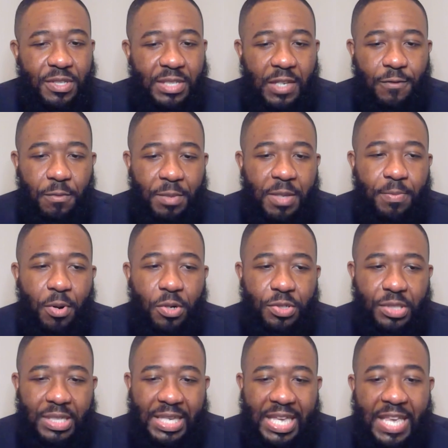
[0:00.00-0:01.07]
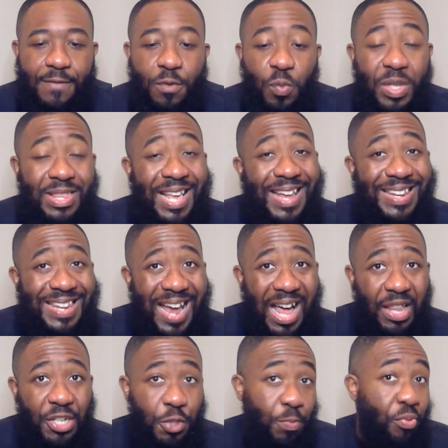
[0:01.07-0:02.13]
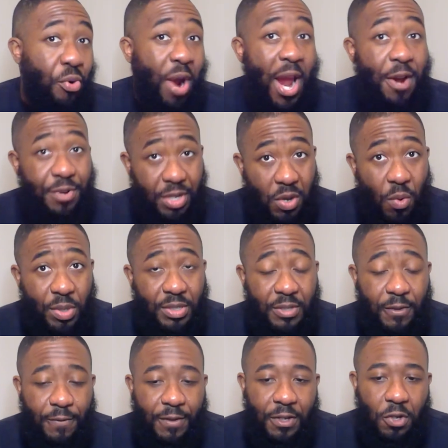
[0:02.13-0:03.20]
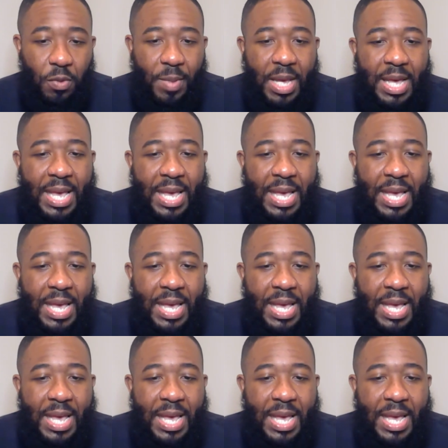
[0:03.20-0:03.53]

say, for me personally, even with that knowledge prior to going to the film,